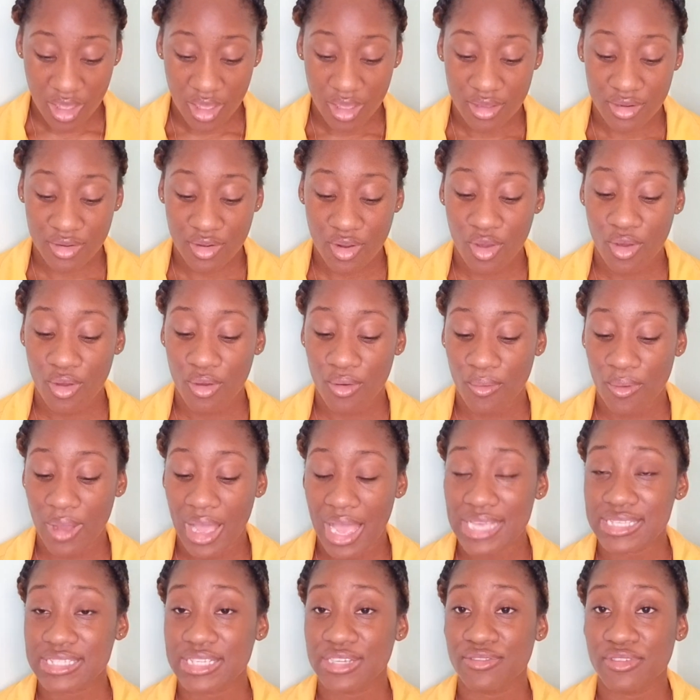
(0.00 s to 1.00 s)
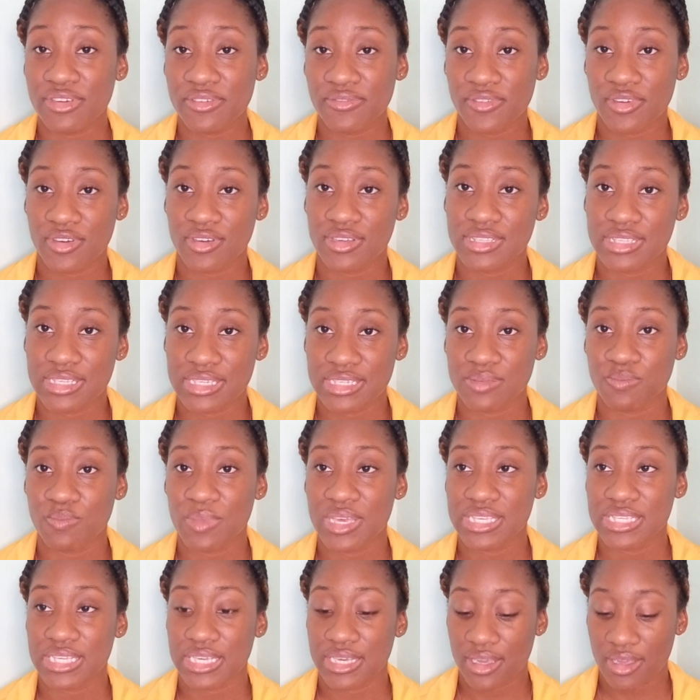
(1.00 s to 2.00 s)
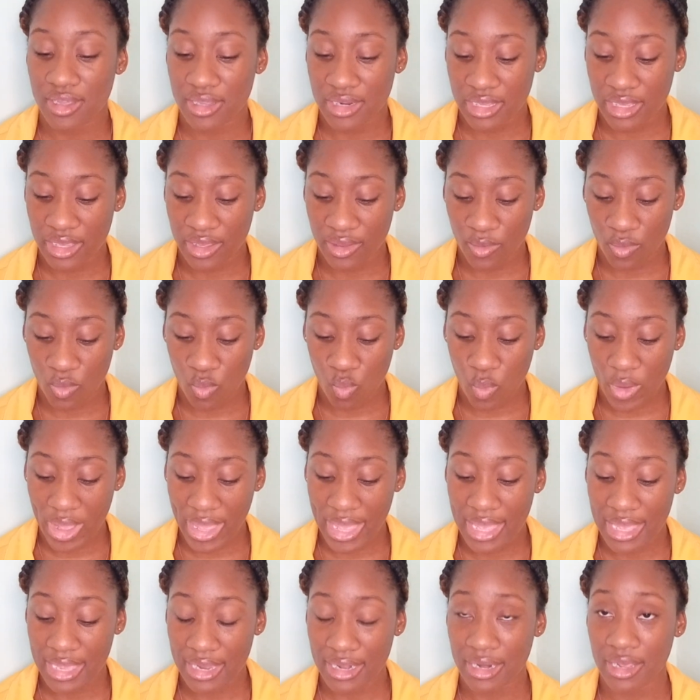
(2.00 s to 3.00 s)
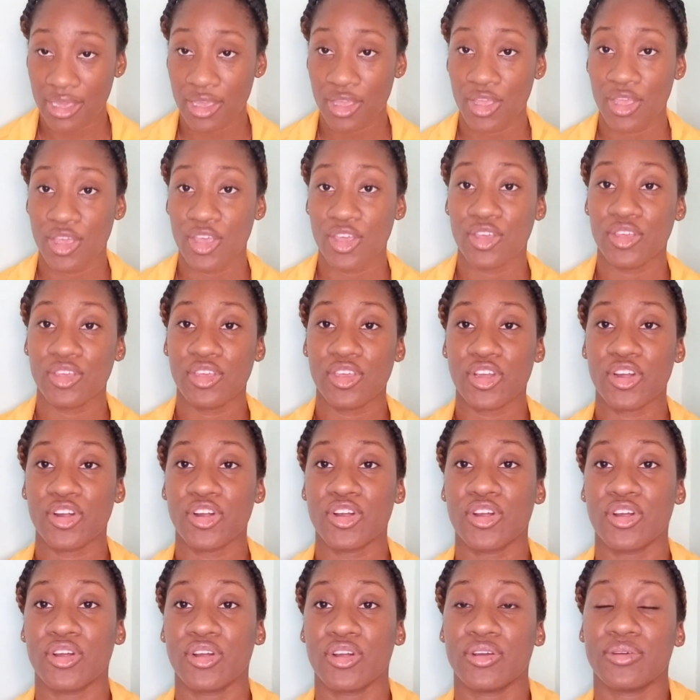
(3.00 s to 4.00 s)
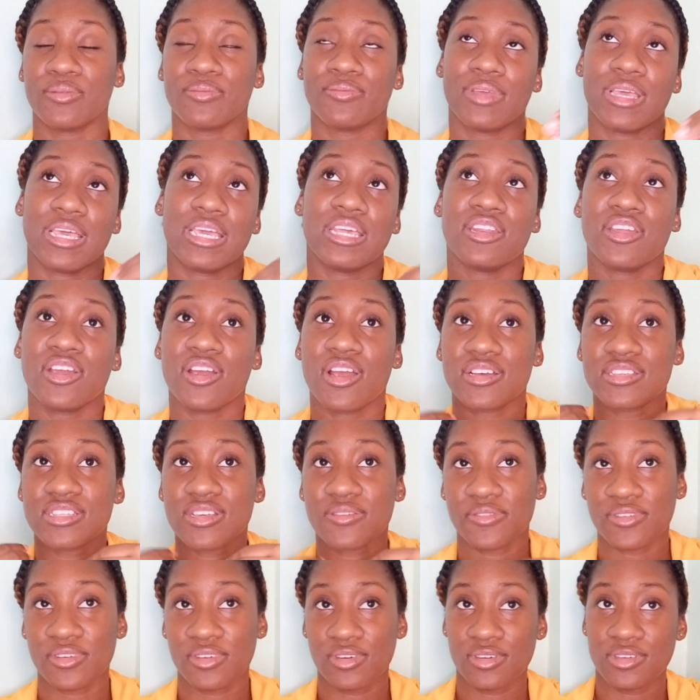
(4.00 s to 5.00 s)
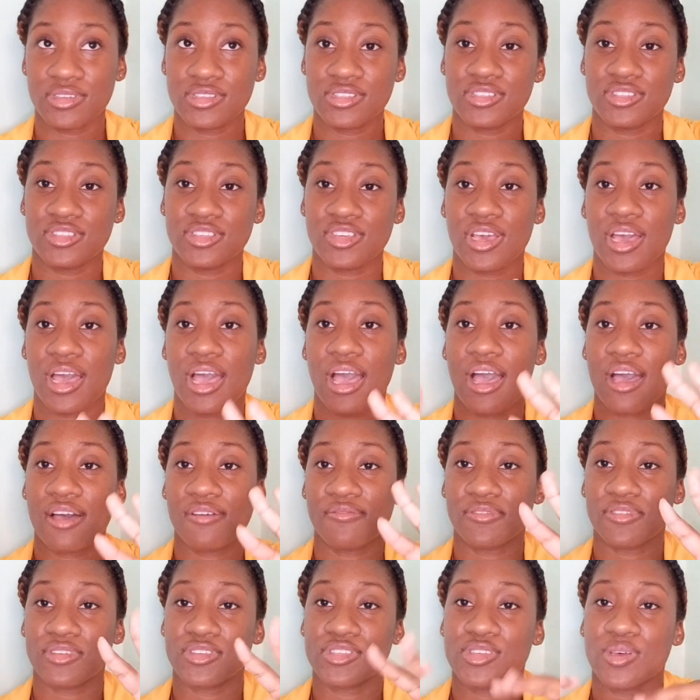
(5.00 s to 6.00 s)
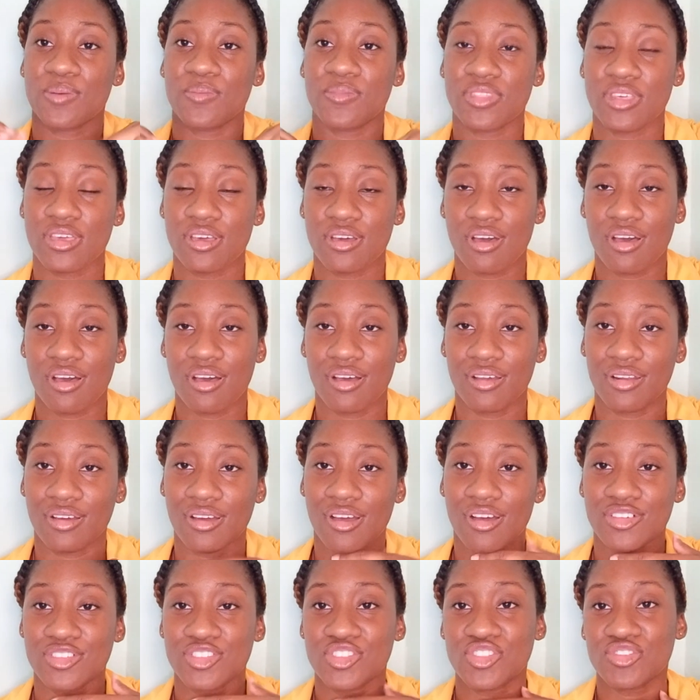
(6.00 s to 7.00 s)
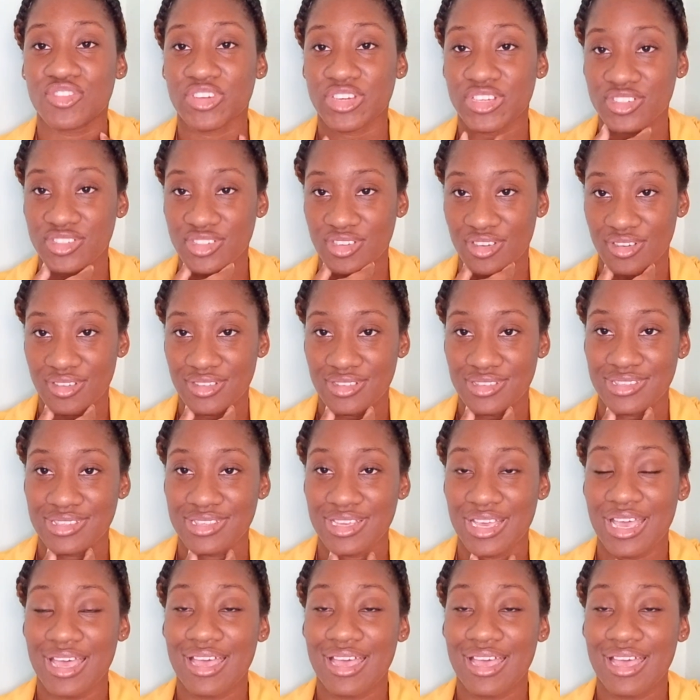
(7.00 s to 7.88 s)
Now, acid reflux is basically when you're in your esophagus, you have something called constrictions.